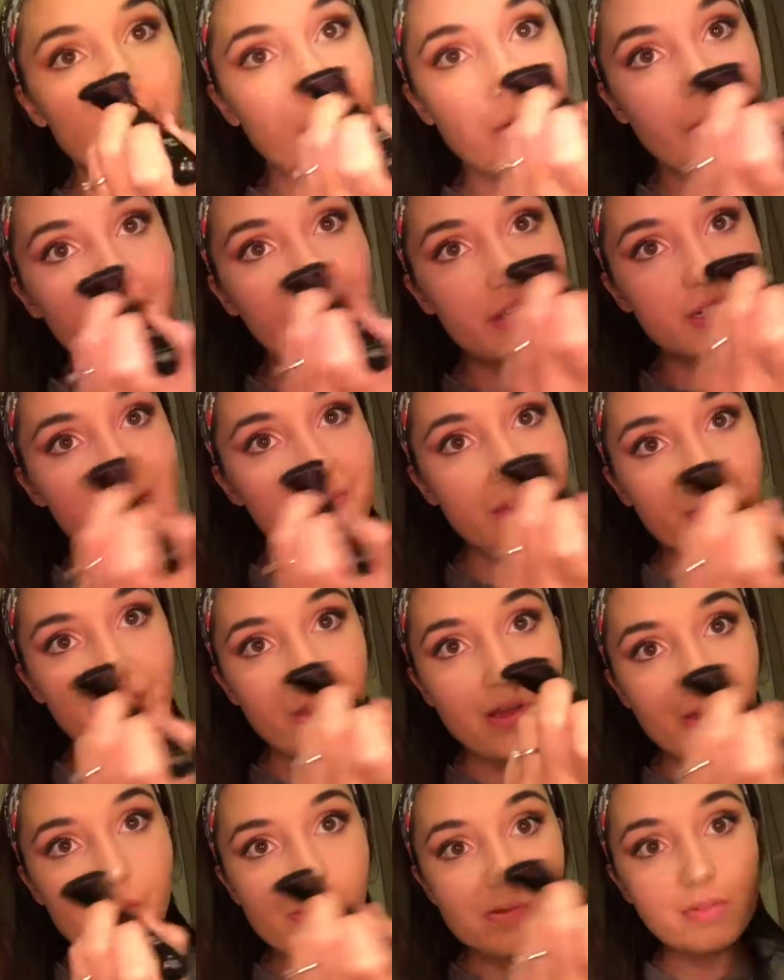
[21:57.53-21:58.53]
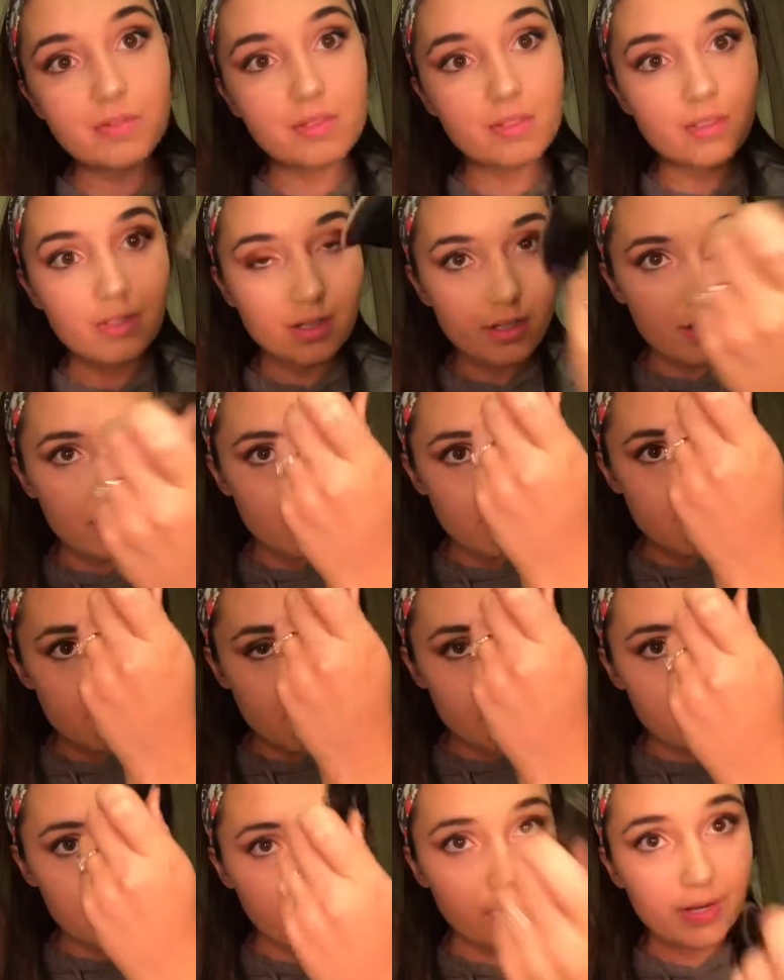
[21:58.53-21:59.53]
Go on the tip of the nose,
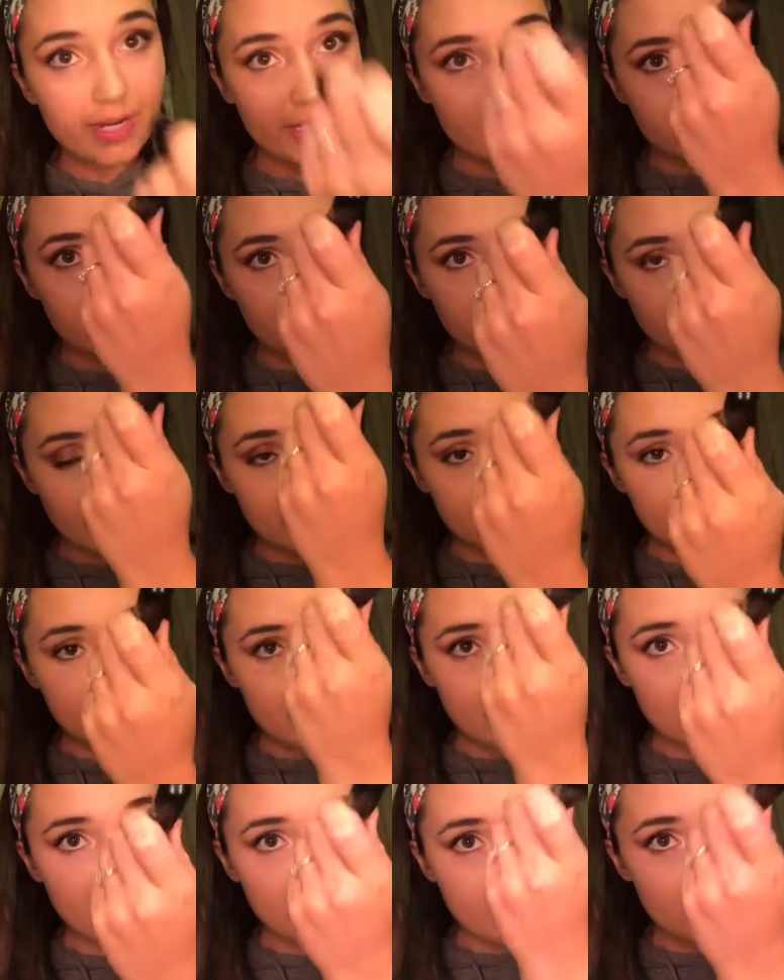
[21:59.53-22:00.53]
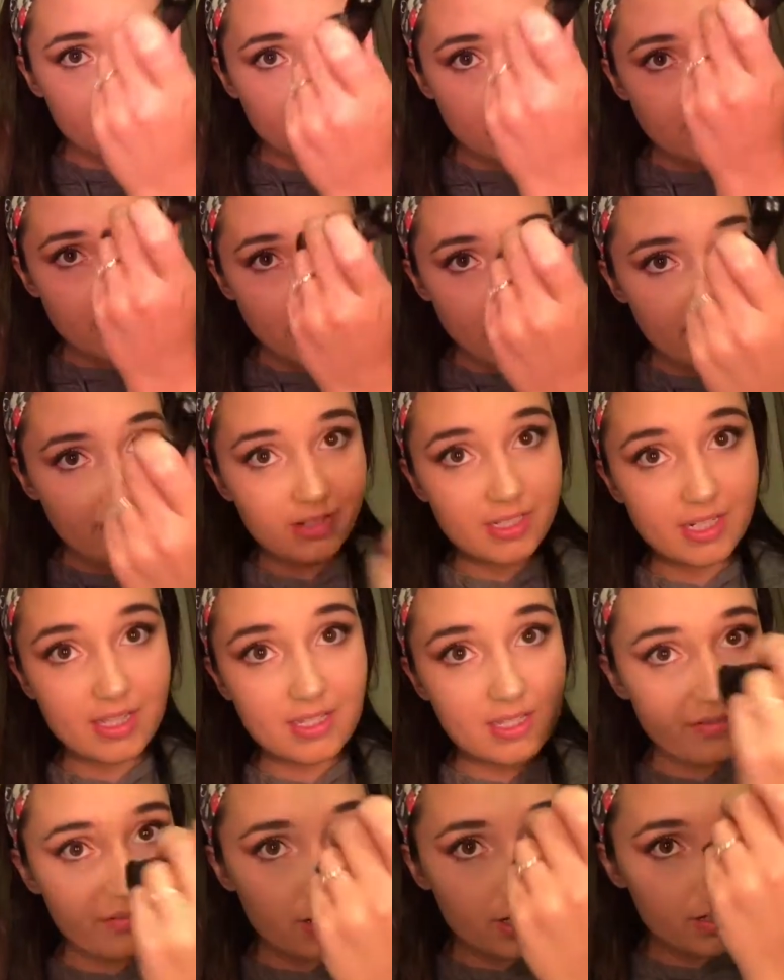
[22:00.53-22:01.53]
down the bridge, which I just think, I never did
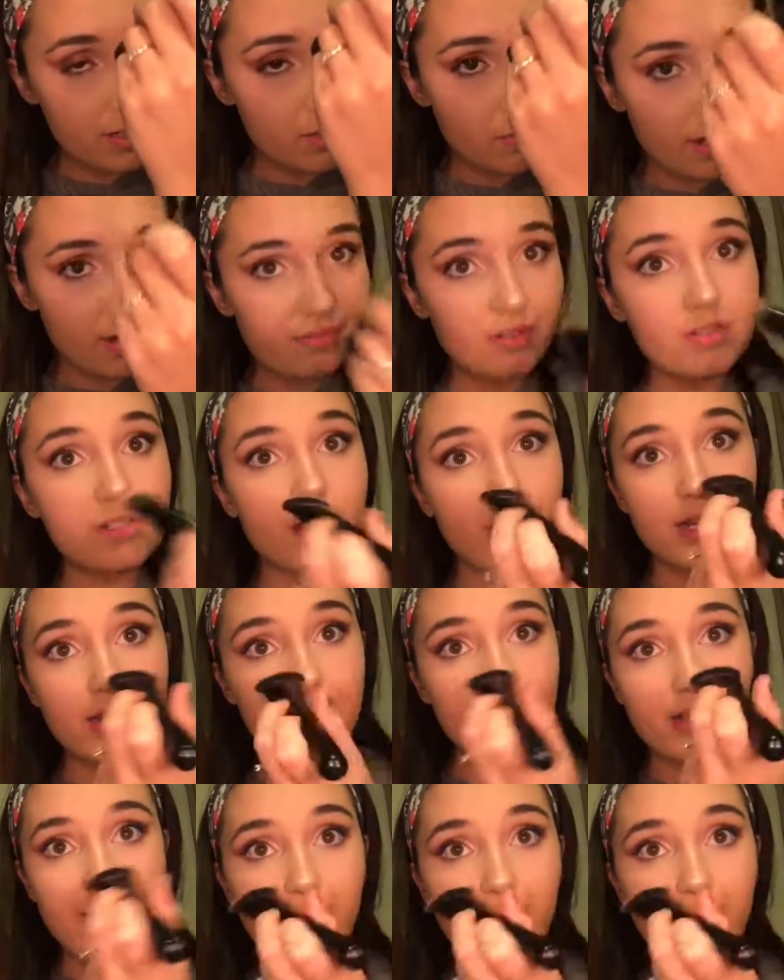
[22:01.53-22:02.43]
this at first when I first started